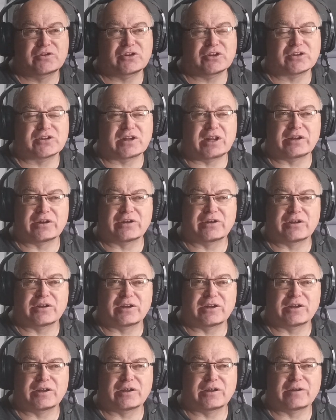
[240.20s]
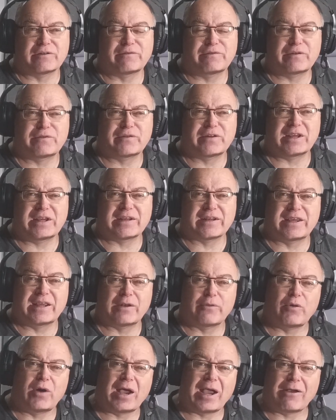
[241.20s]
just under 15
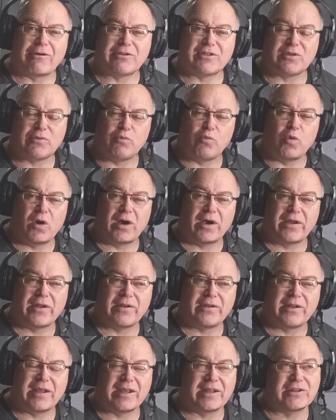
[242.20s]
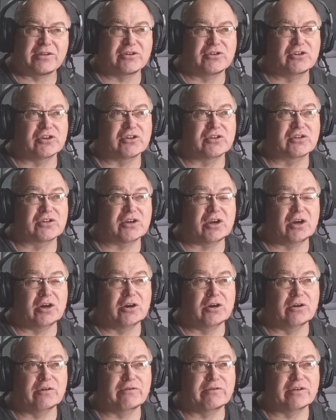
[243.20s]
kilowatt hours in one and just
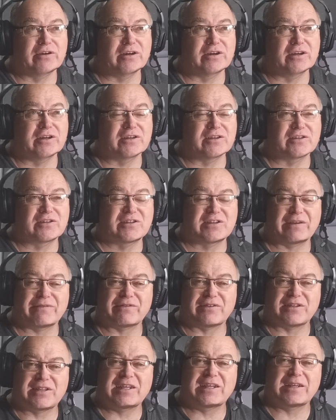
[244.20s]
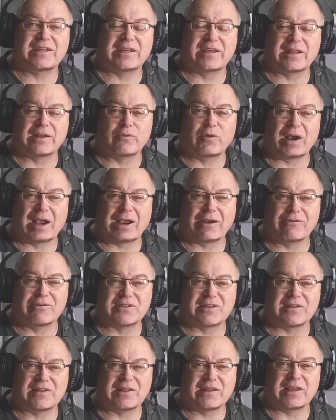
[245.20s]
over 17 kilowatt
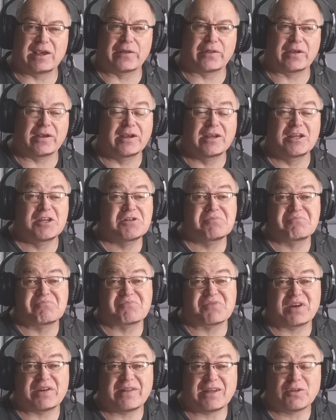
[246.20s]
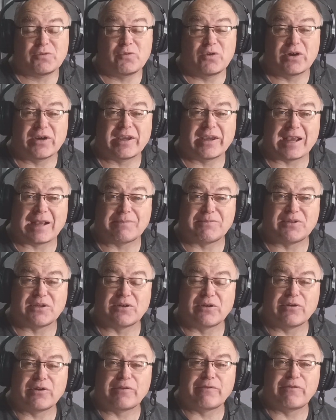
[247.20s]
hours in the other. And that's working
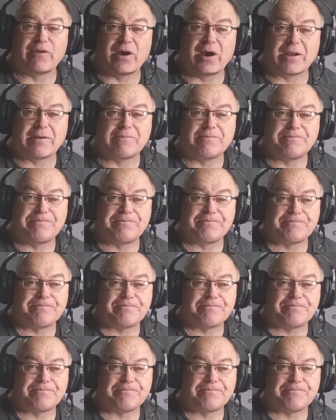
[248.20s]
absolutely fine.